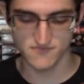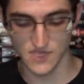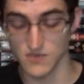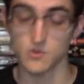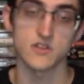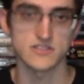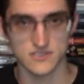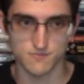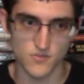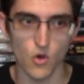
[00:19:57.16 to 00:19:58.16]

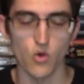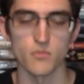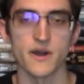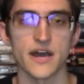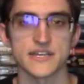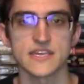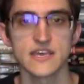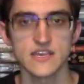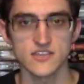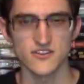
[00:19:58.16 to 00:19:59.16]
his old body,
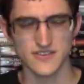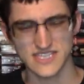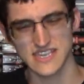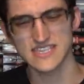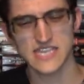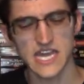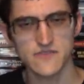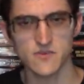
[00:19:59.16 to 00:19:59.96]
you know, he's kind of